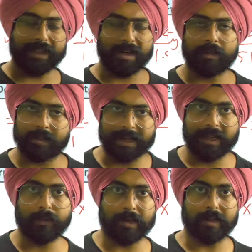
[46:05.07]
answer
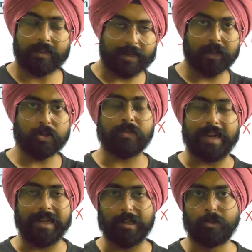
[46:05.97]
anywhere in the range of
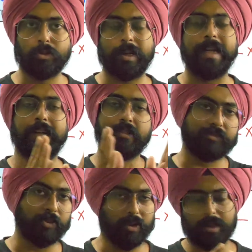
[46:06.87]
92 to
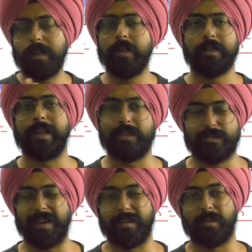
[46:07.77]
94, that's
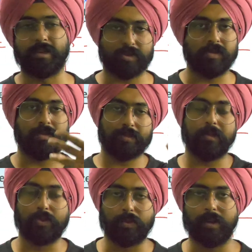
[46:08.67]
fine, because
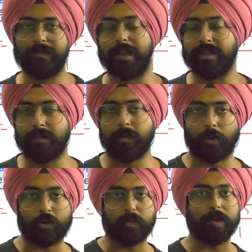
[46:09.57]
you would have done some
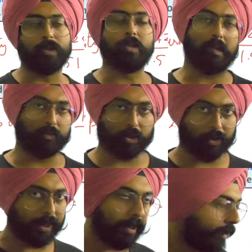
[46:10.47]
approximation somewhere or
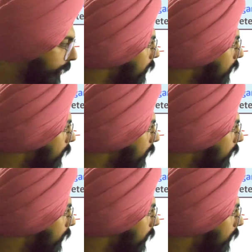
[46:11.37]
the other.